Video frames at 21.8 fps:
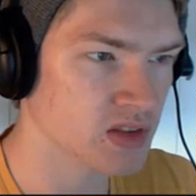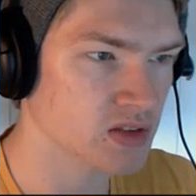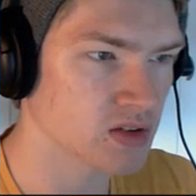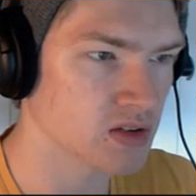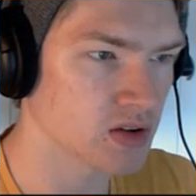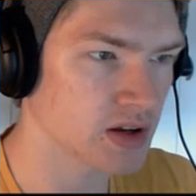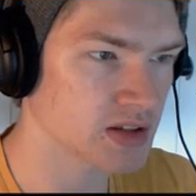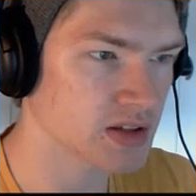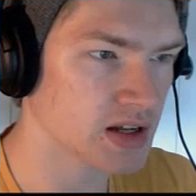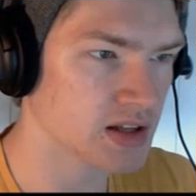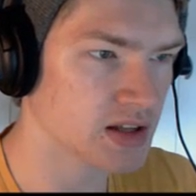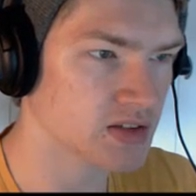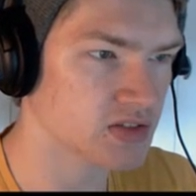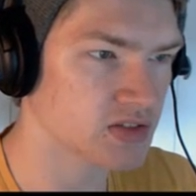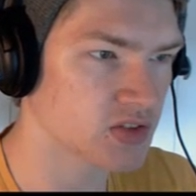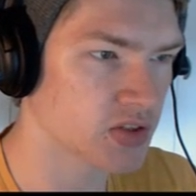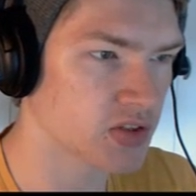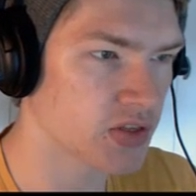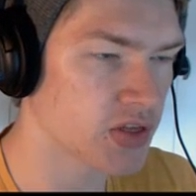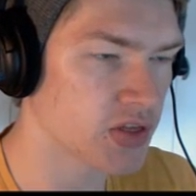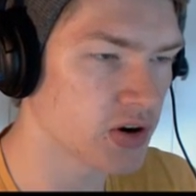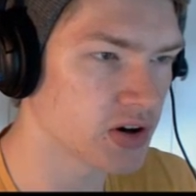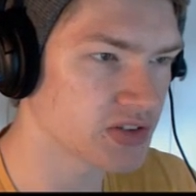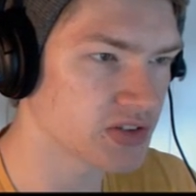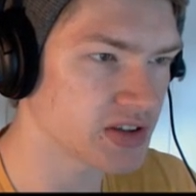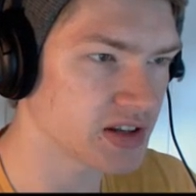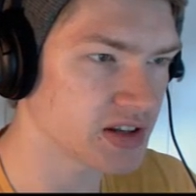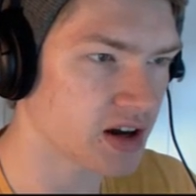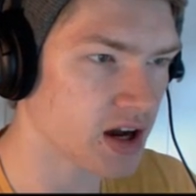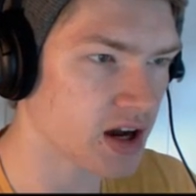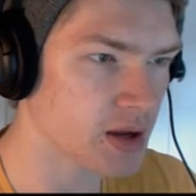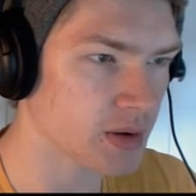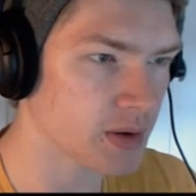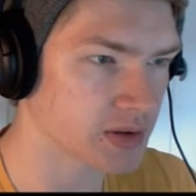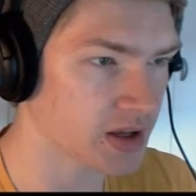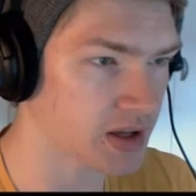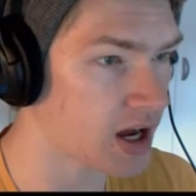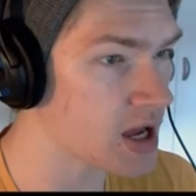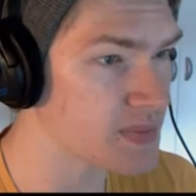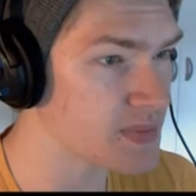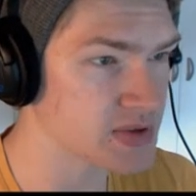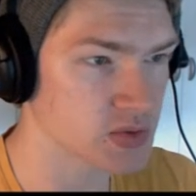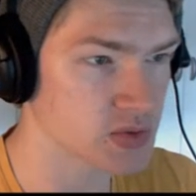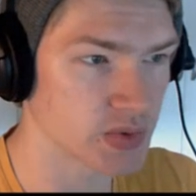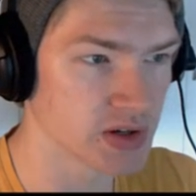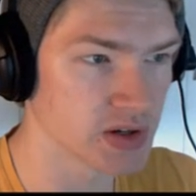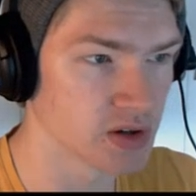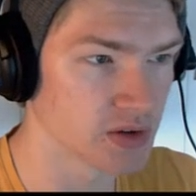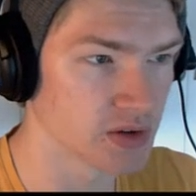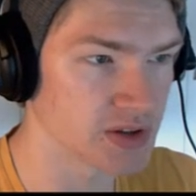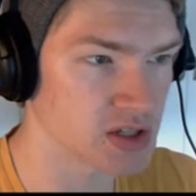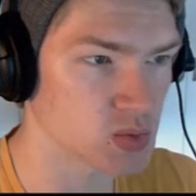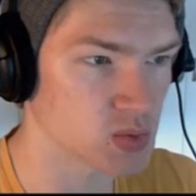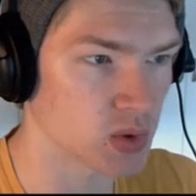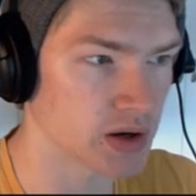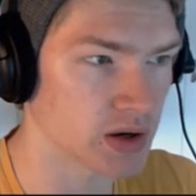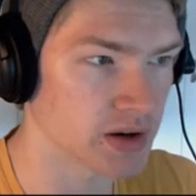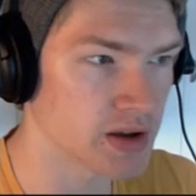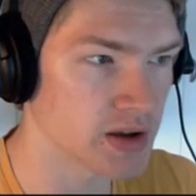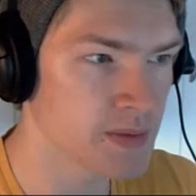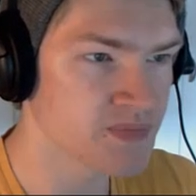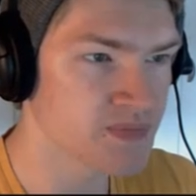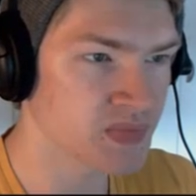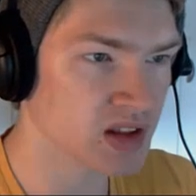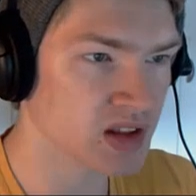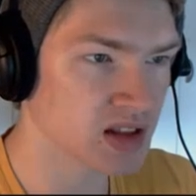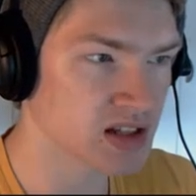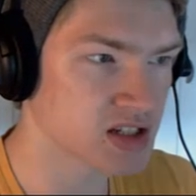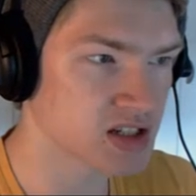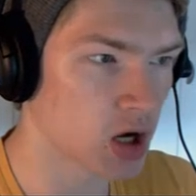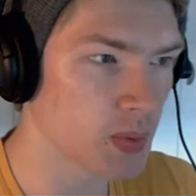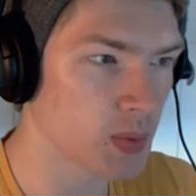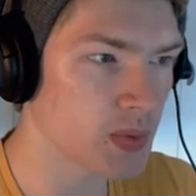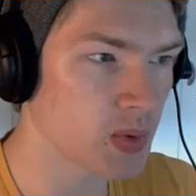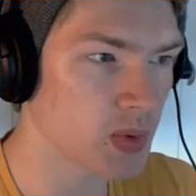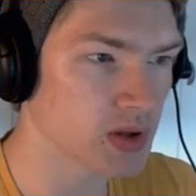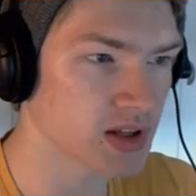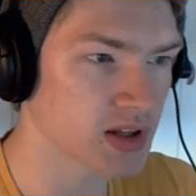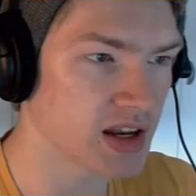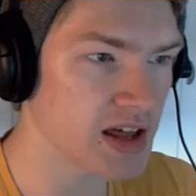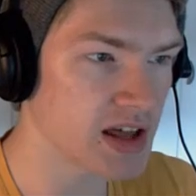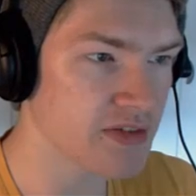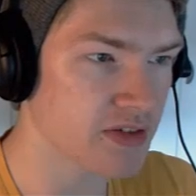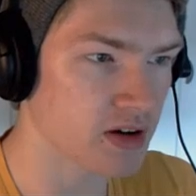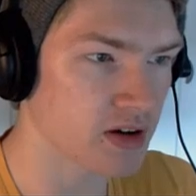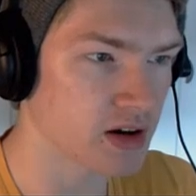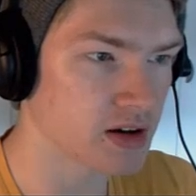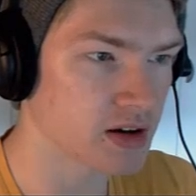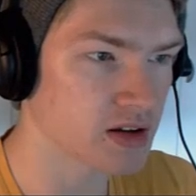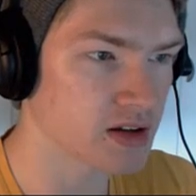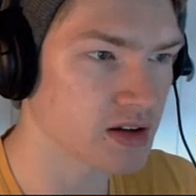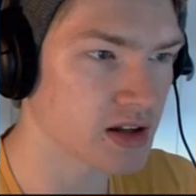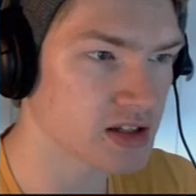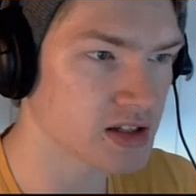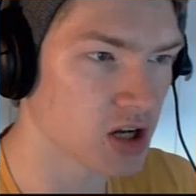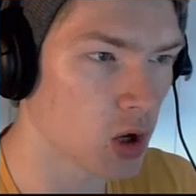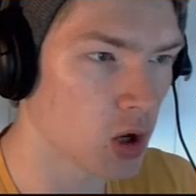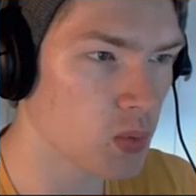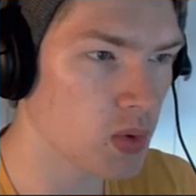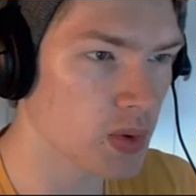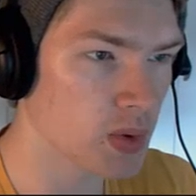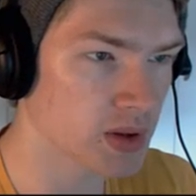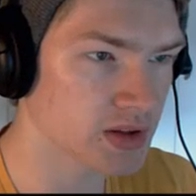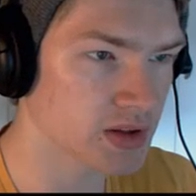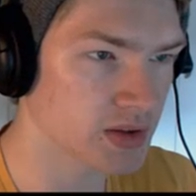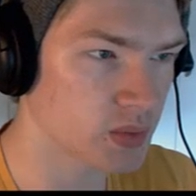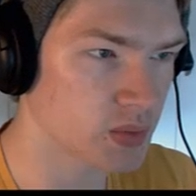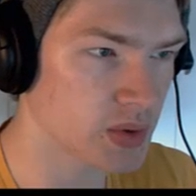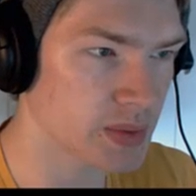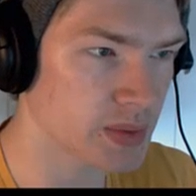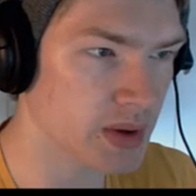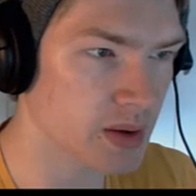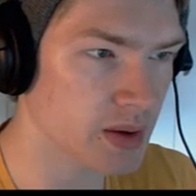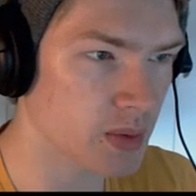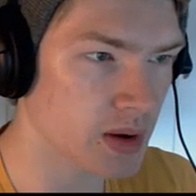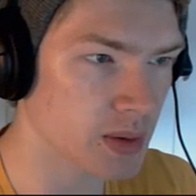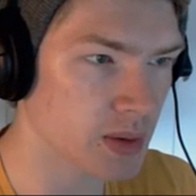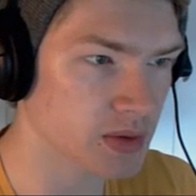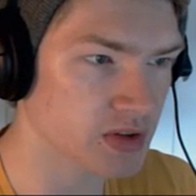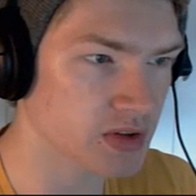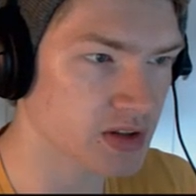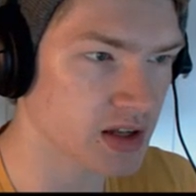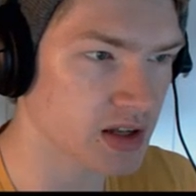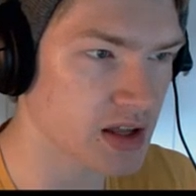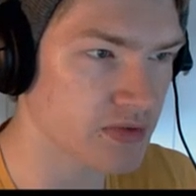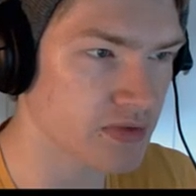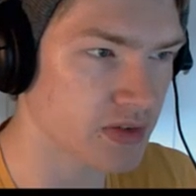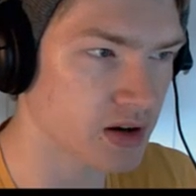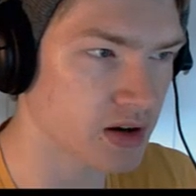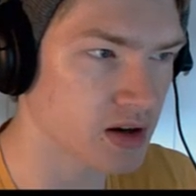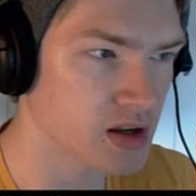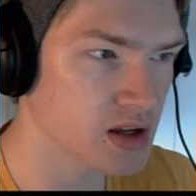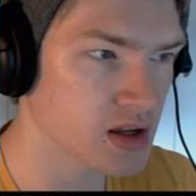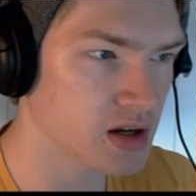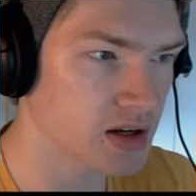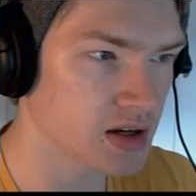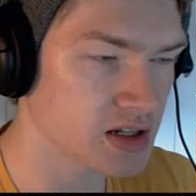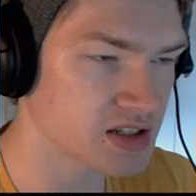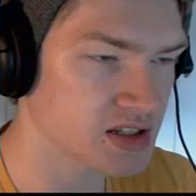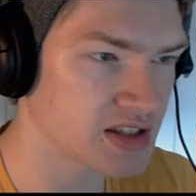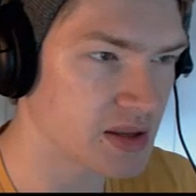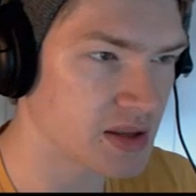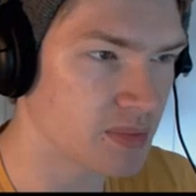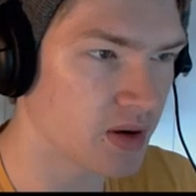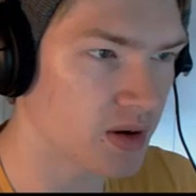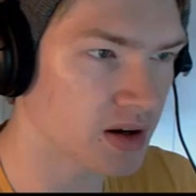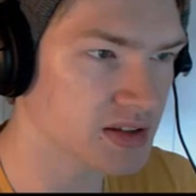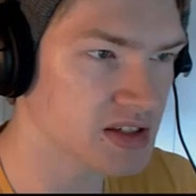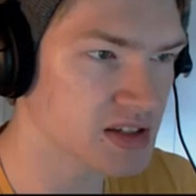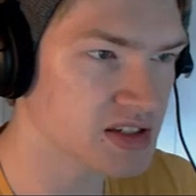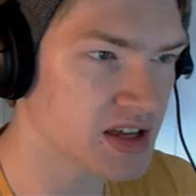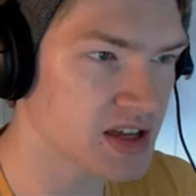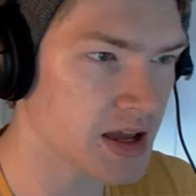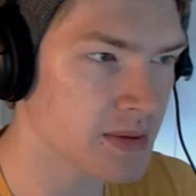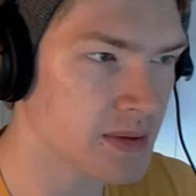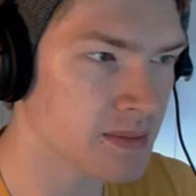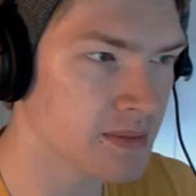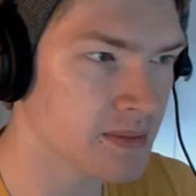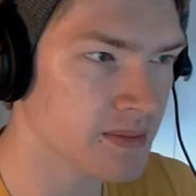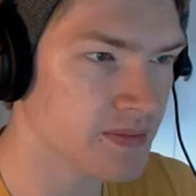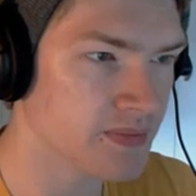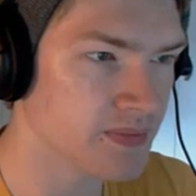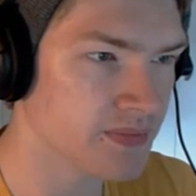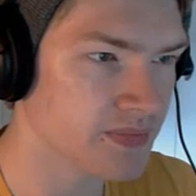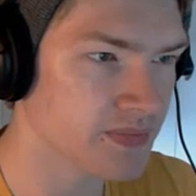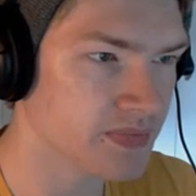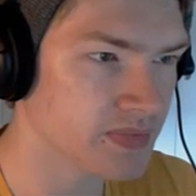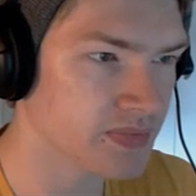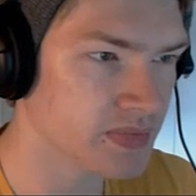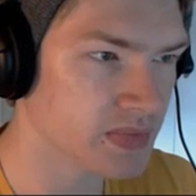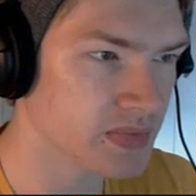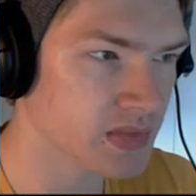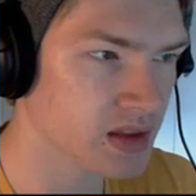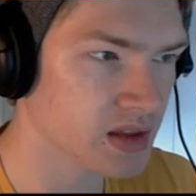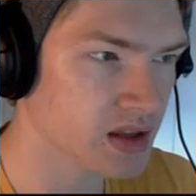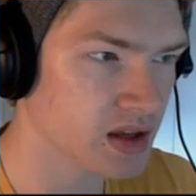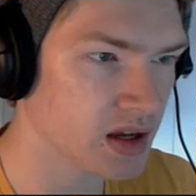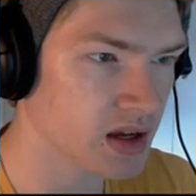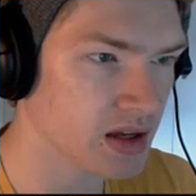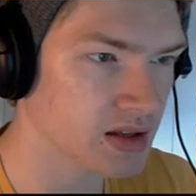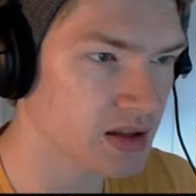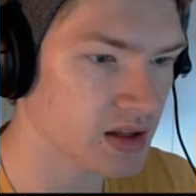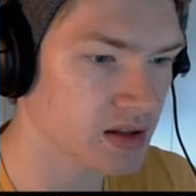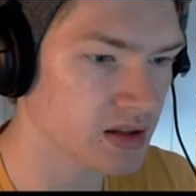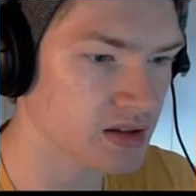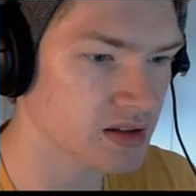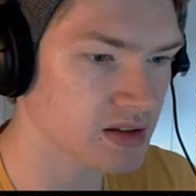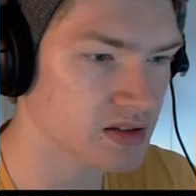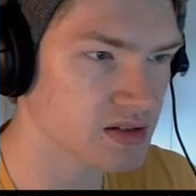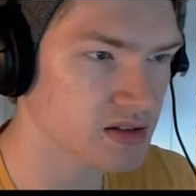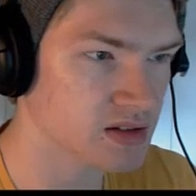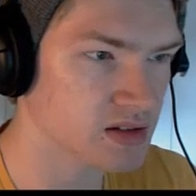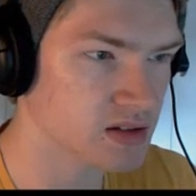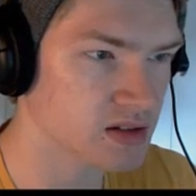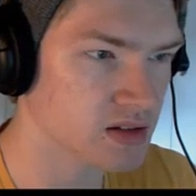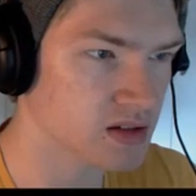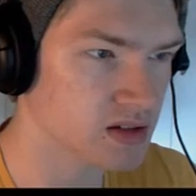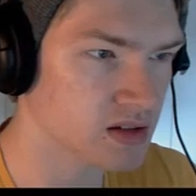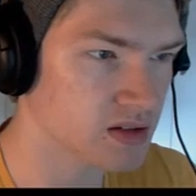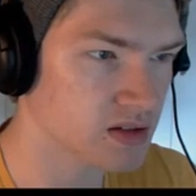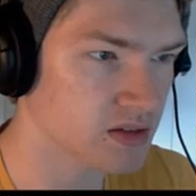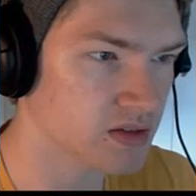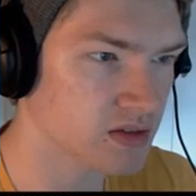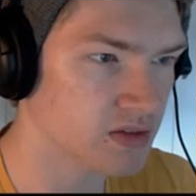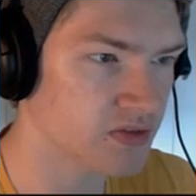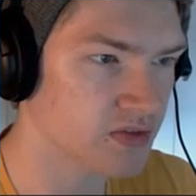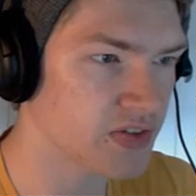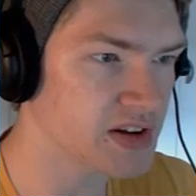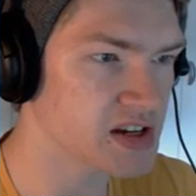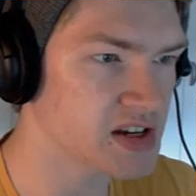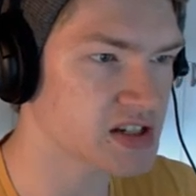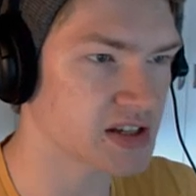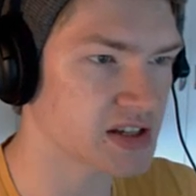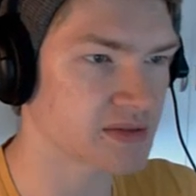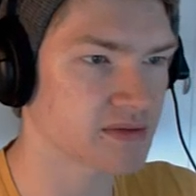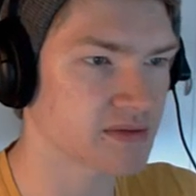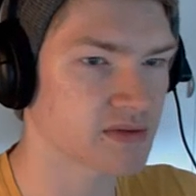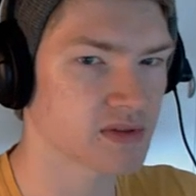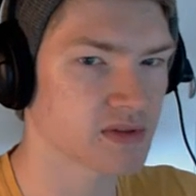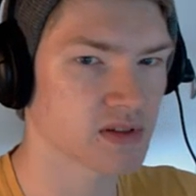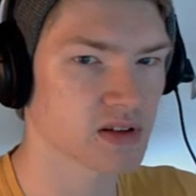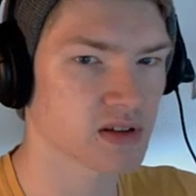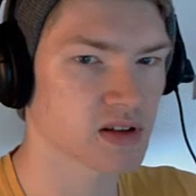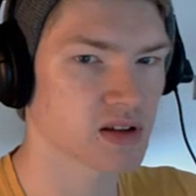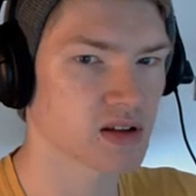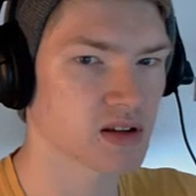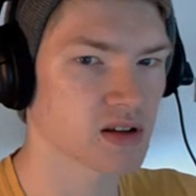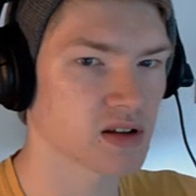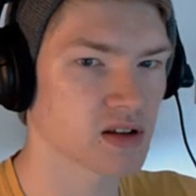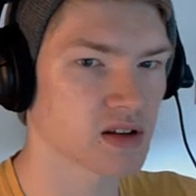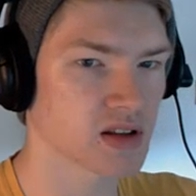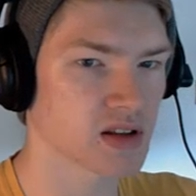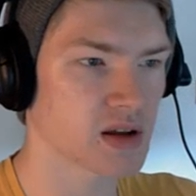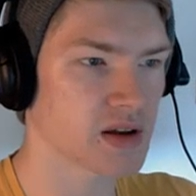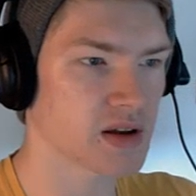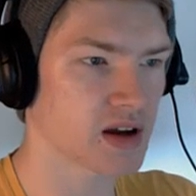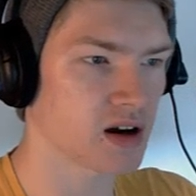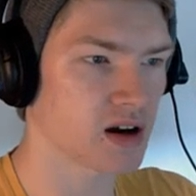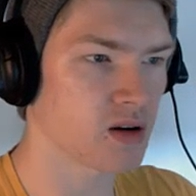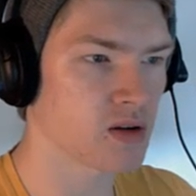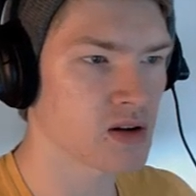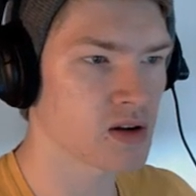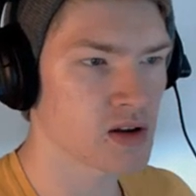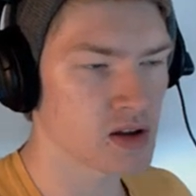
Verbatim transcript: Look at that, 13 hype. Oh, the hype is real on this one. Let's hope it will deliver. Let's hope we're able to deliver. Let's debug this game, and then finish it. There you go.